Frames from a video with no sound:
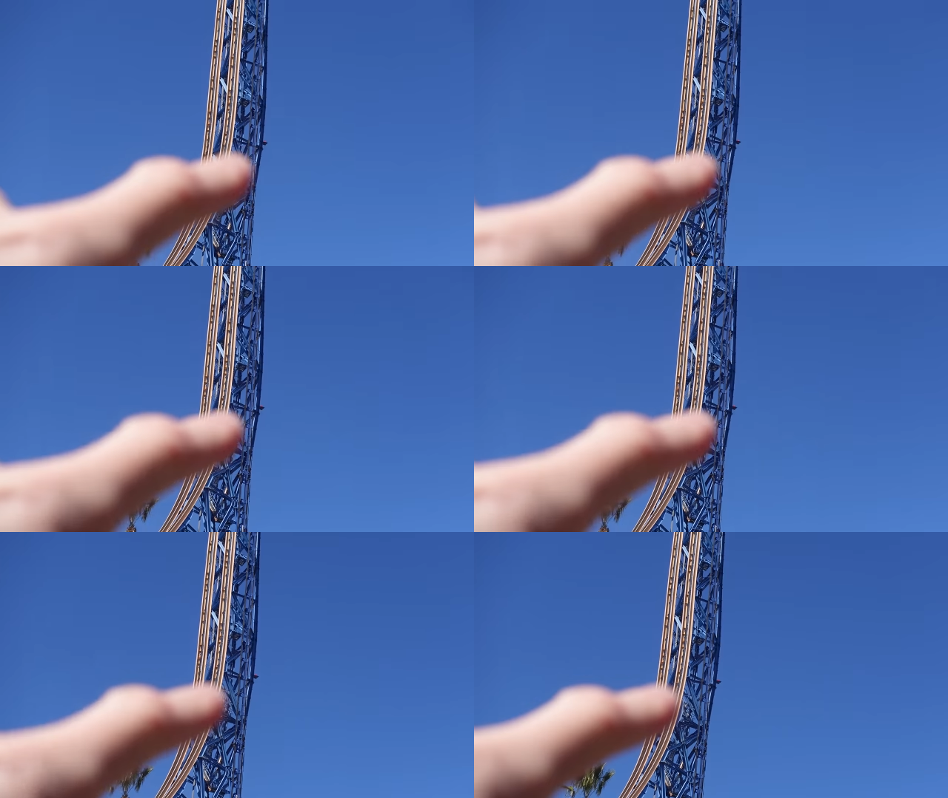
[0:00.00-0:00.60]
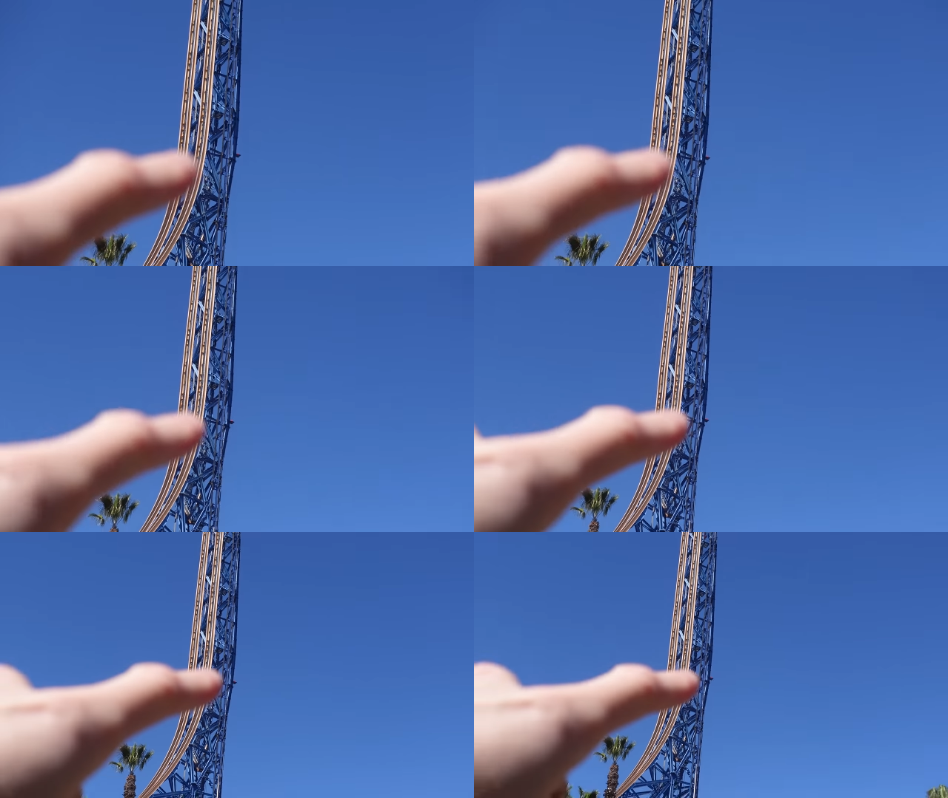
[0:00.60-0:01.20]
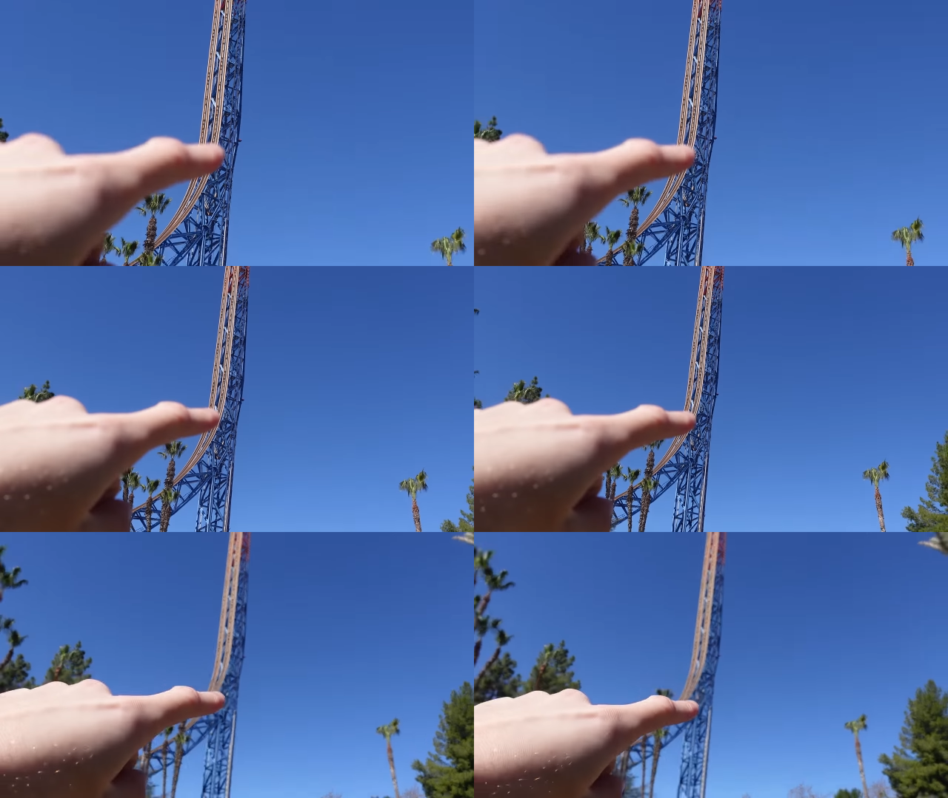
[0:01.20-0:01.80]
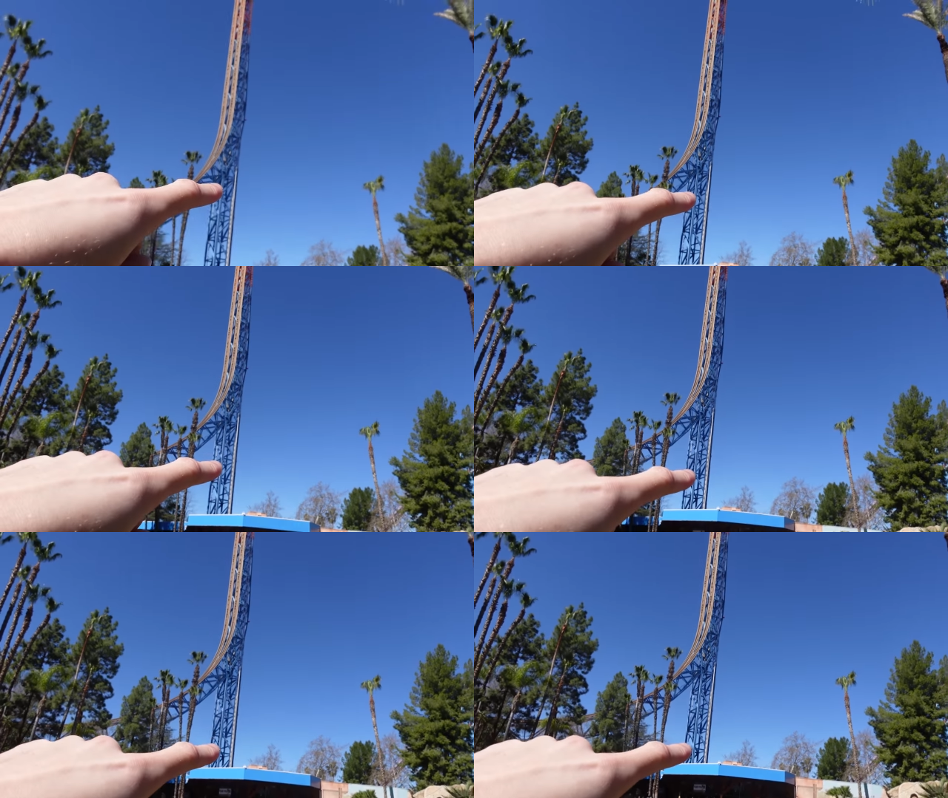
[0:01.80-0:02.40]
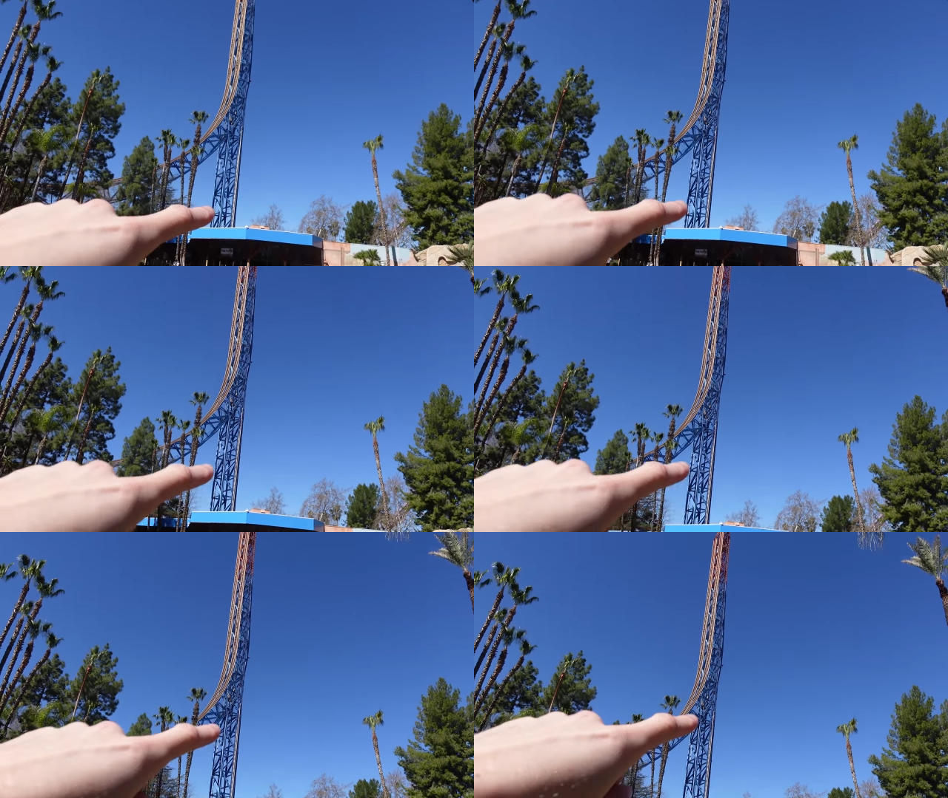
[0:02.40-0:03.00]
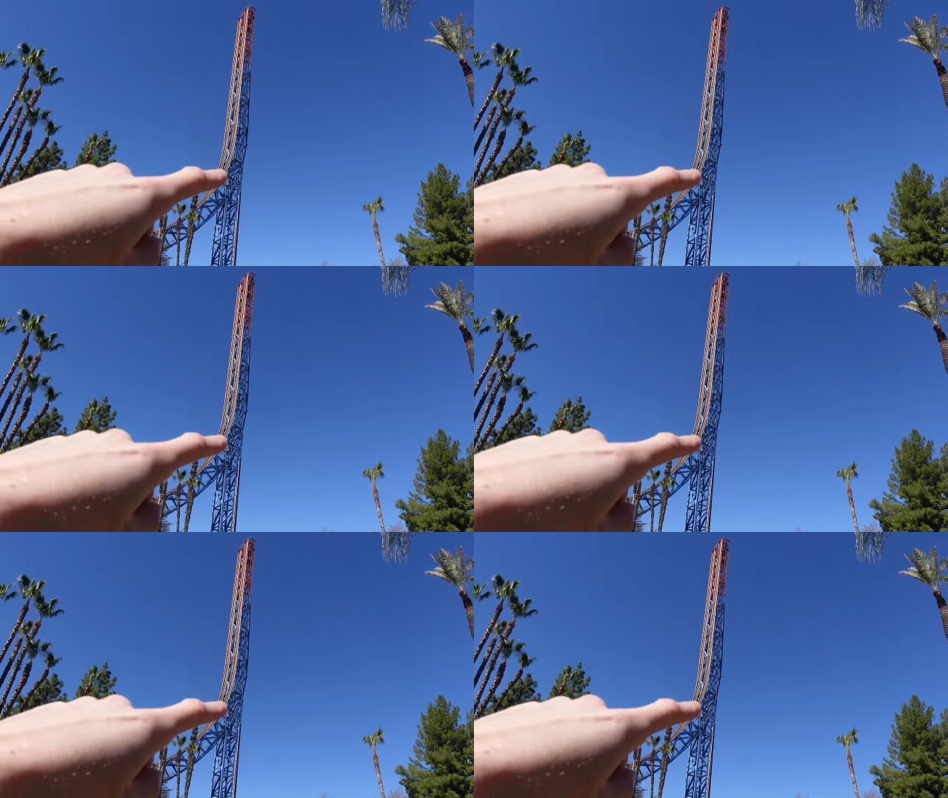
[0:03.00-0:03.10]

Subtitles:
(no speaker visible)